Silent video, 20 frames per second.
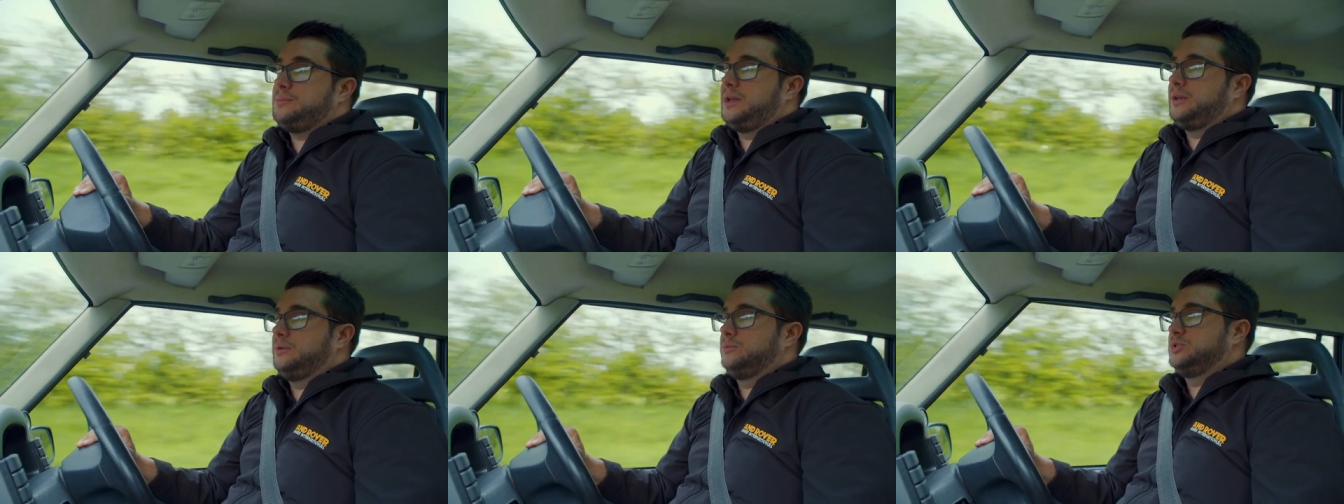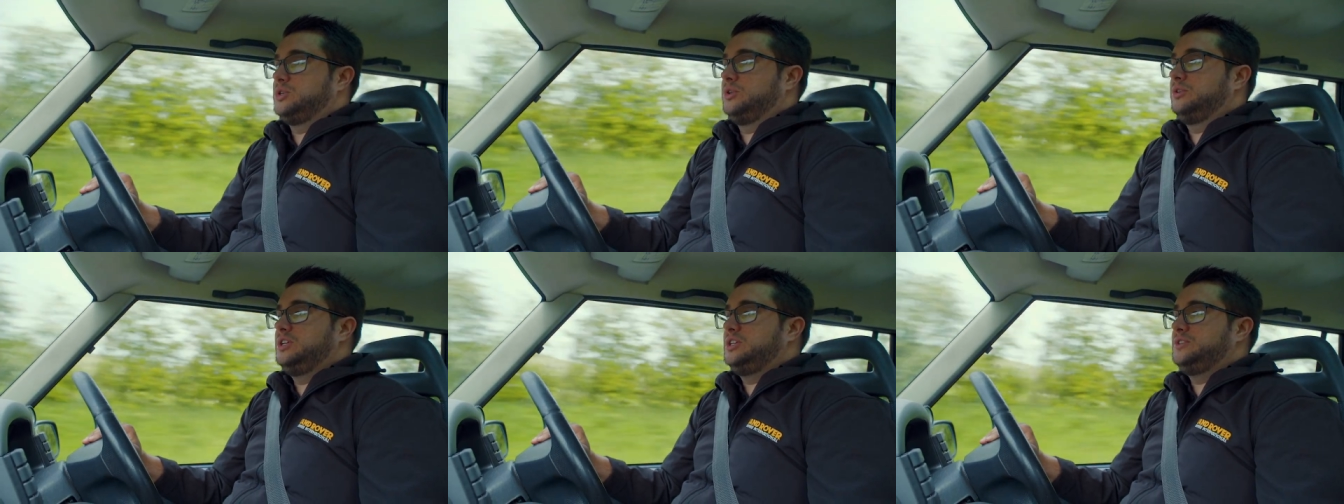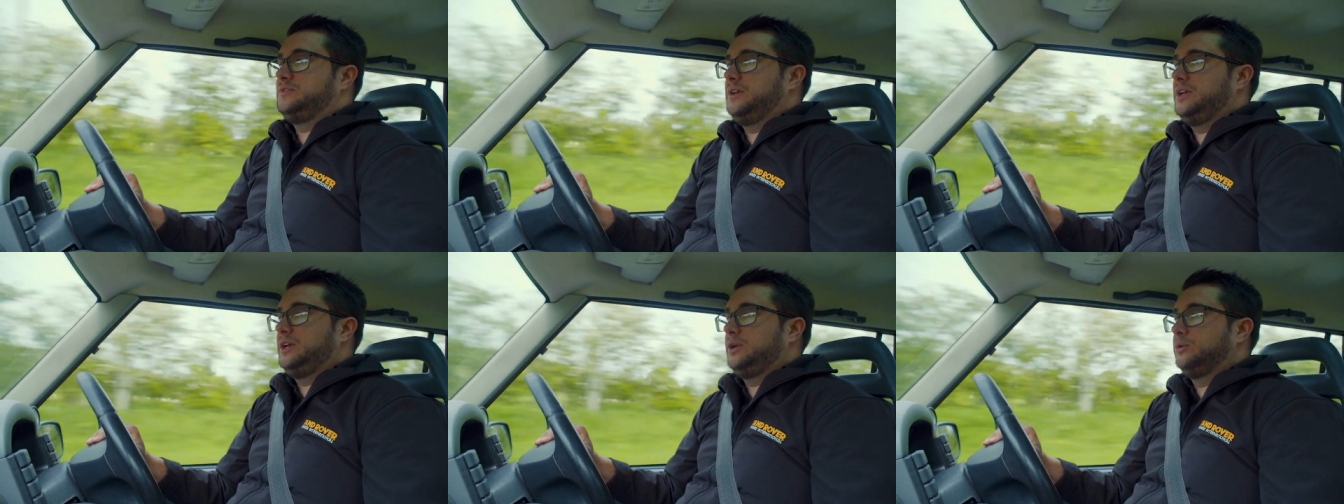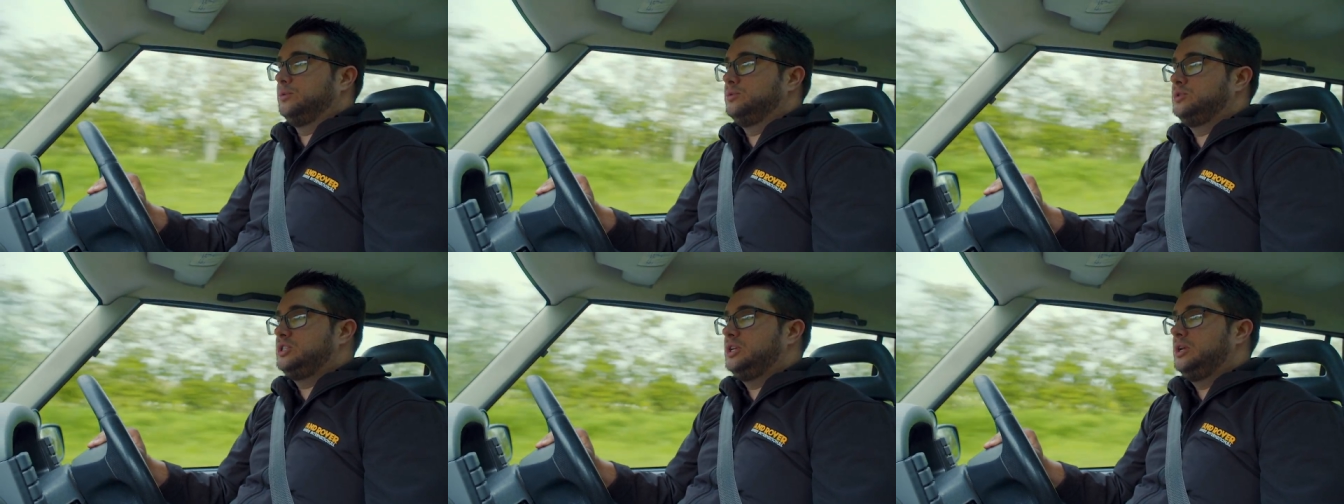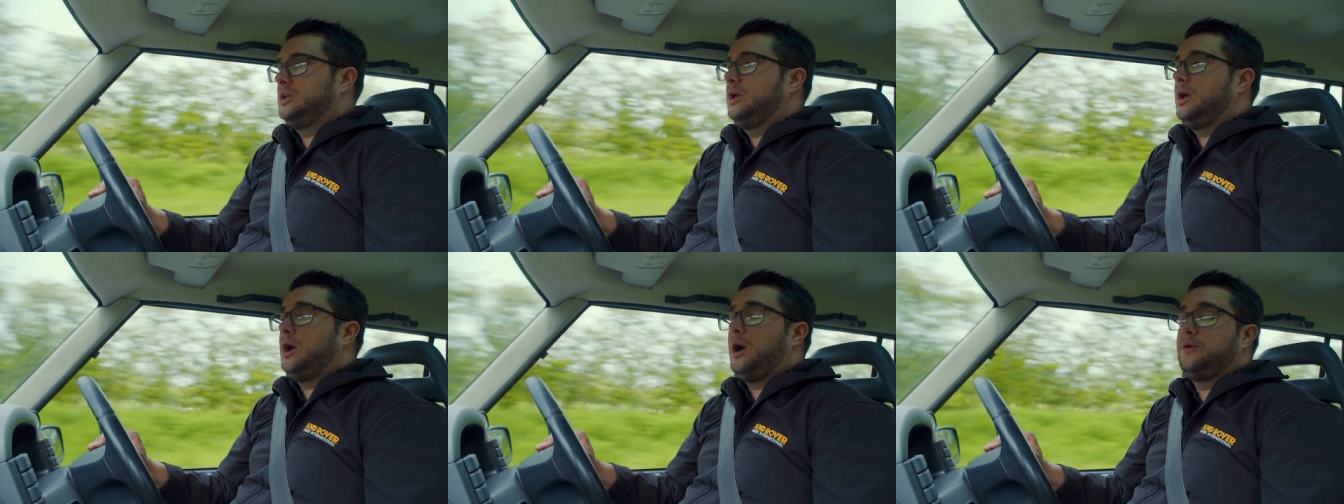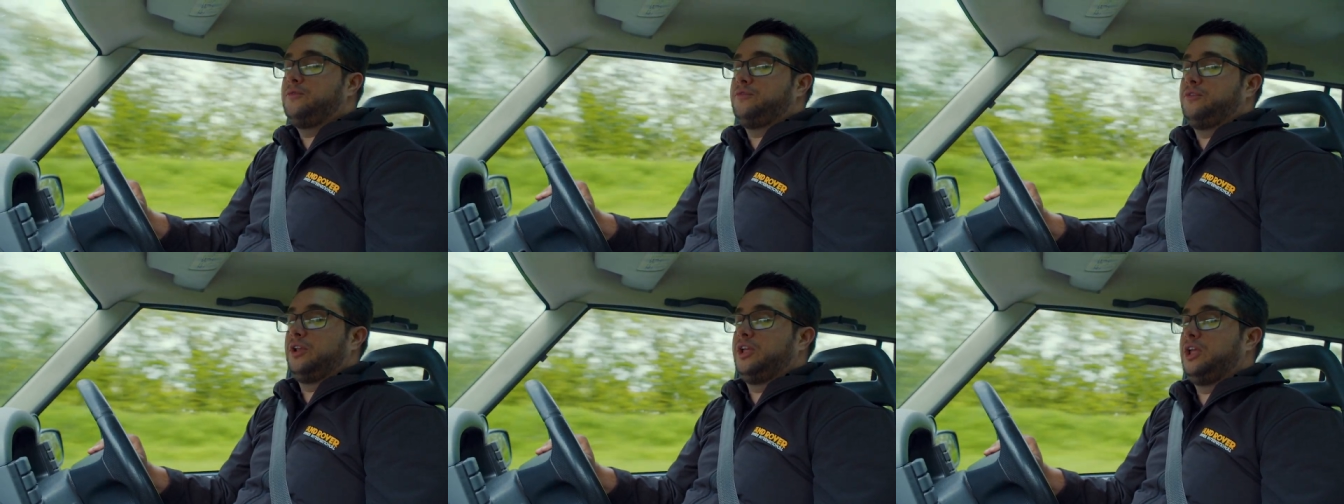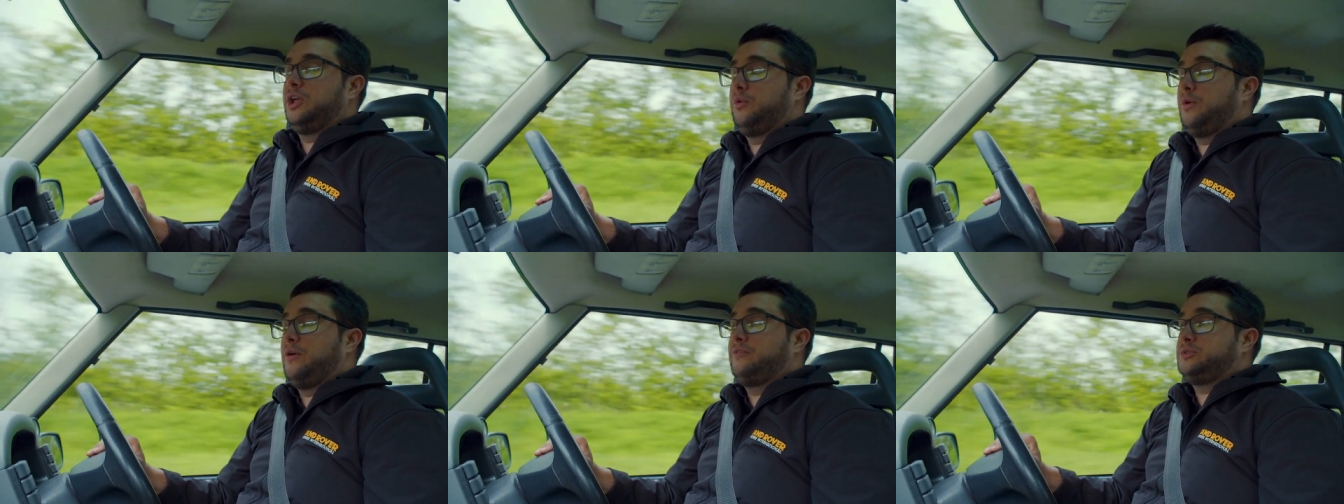manuals on these vehicles,
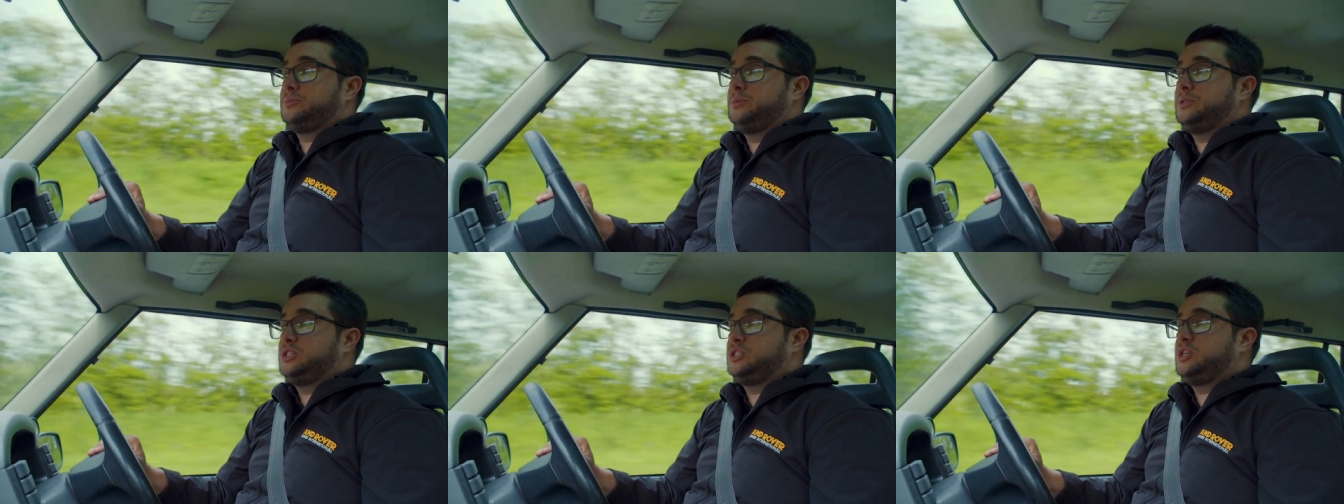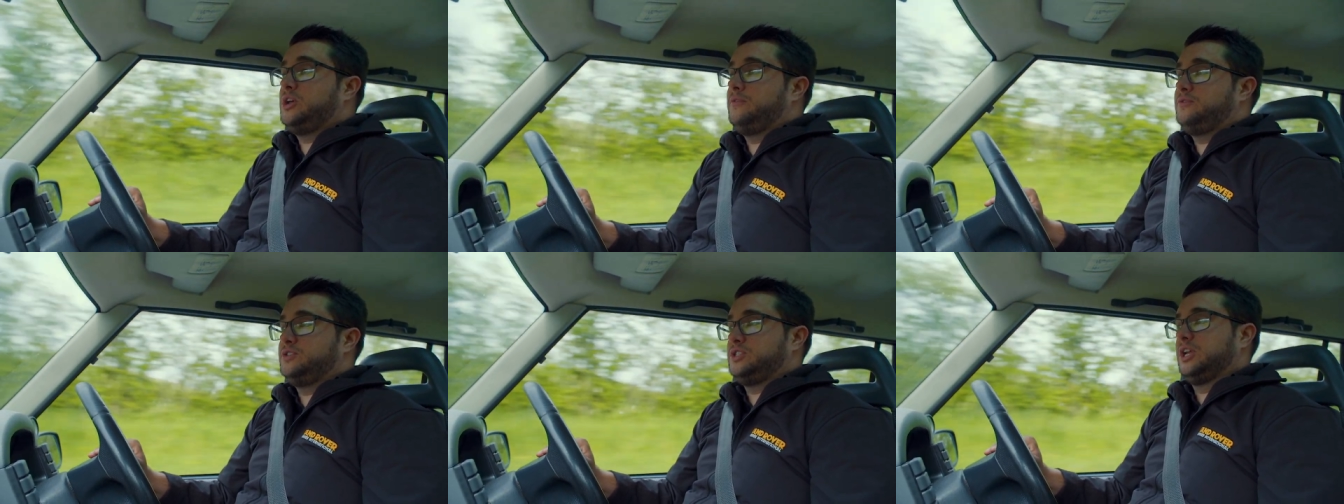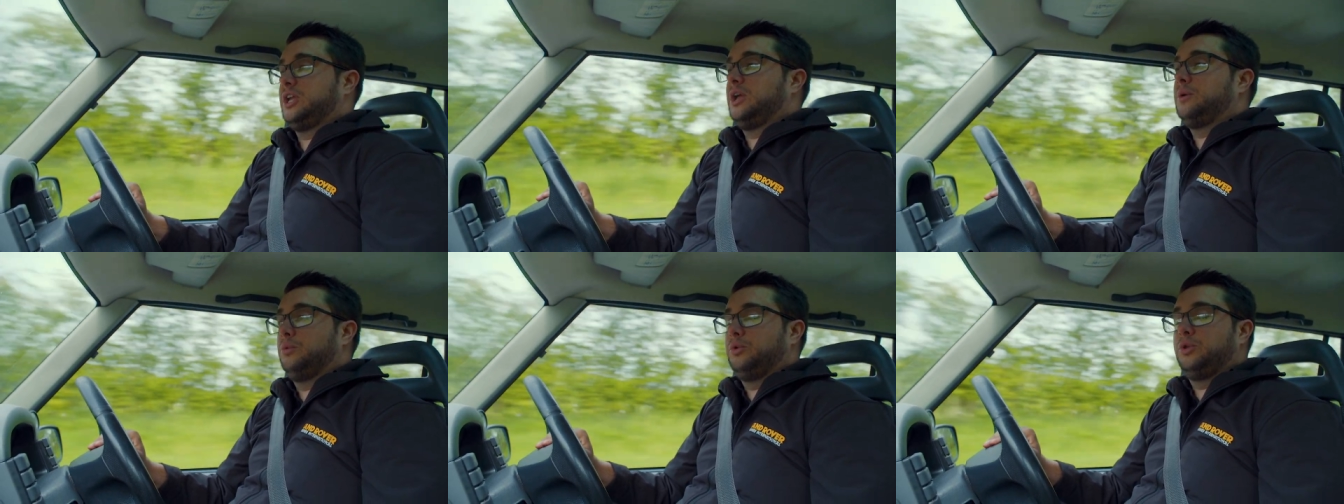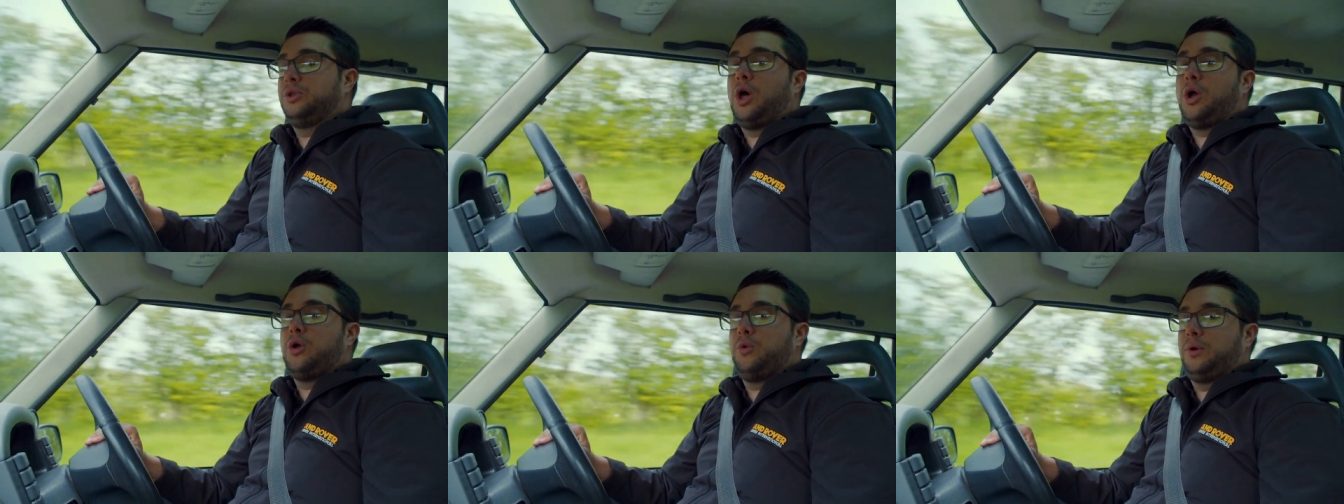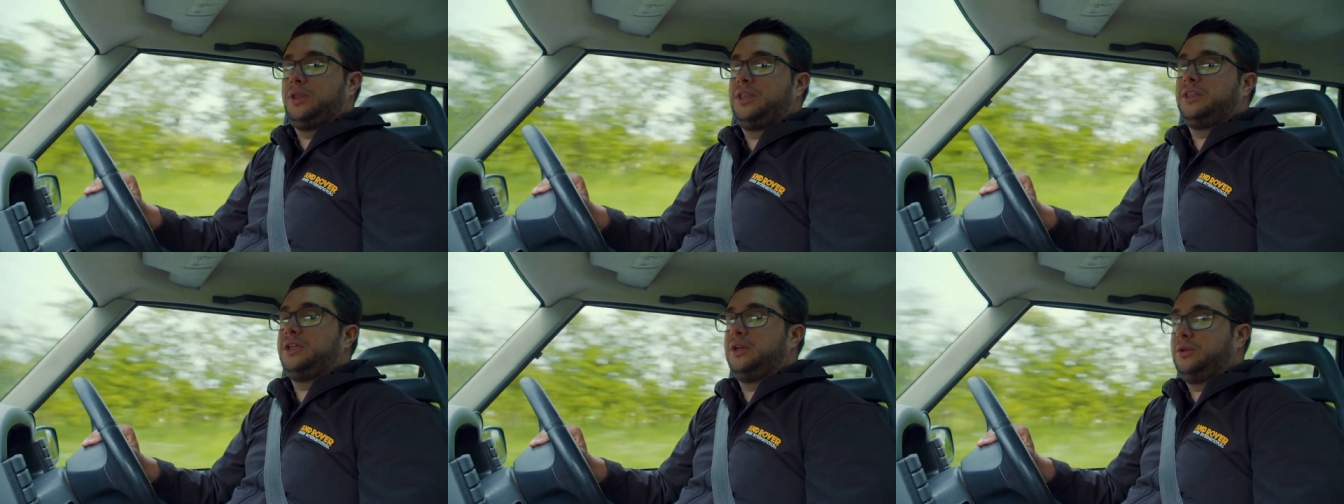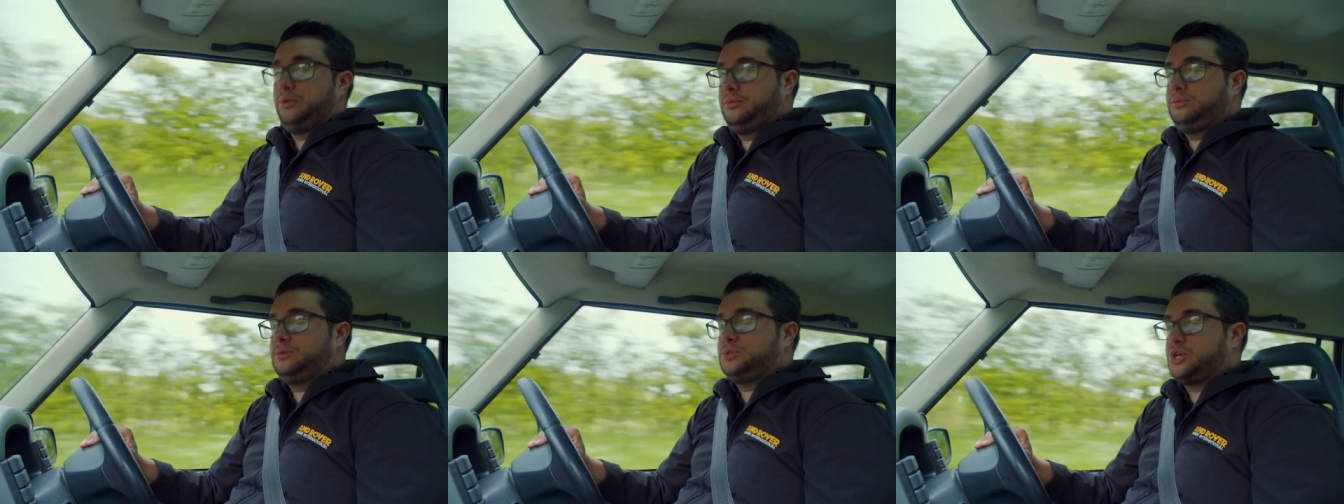hopefully whoever's been servicing it will note when the